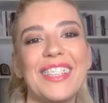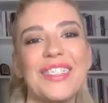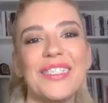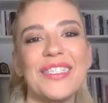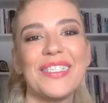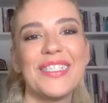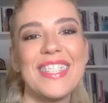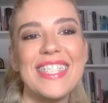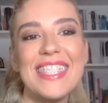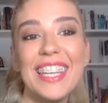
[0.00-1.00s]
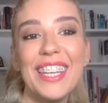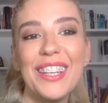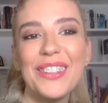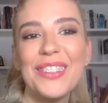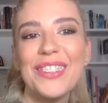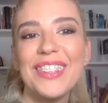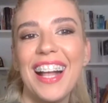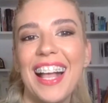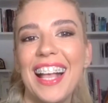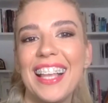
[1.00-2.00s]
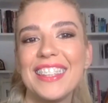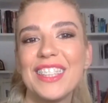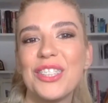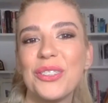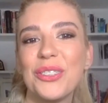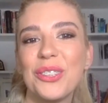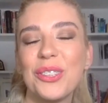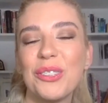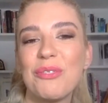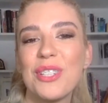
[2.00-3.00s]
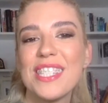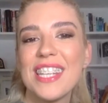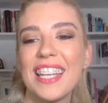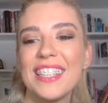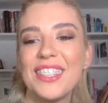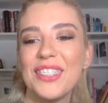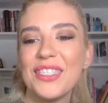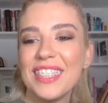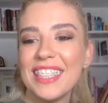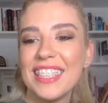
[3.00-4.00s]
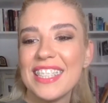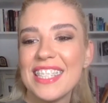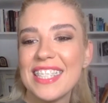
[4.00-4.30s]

to see you and to present you this